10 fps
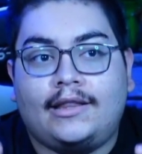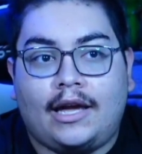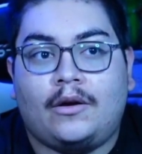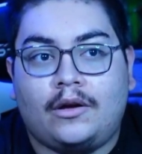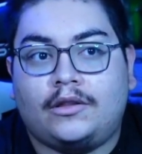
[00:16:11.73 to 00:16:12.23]

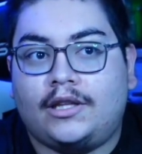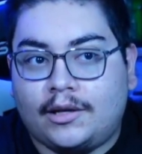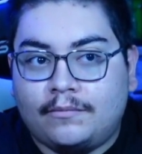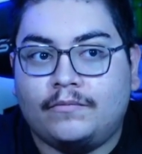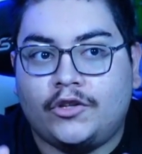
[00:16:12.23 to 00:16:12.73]
they
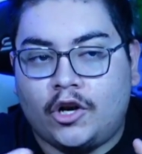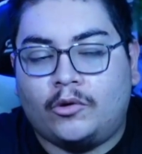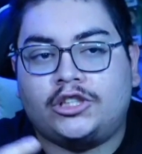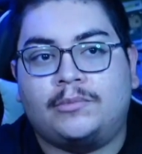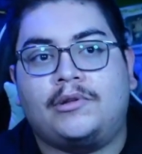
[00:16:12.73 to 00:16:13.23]
did, you
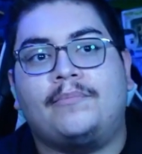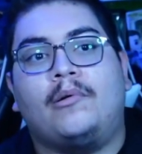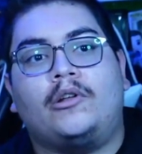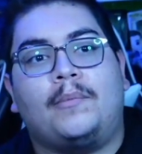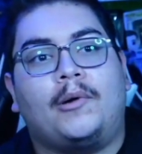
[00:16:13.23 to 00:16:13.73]
know, a ship
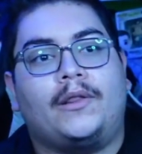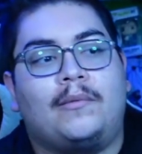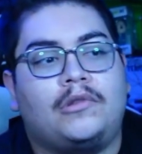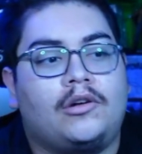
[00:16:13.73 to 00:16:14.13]
did pull up on them,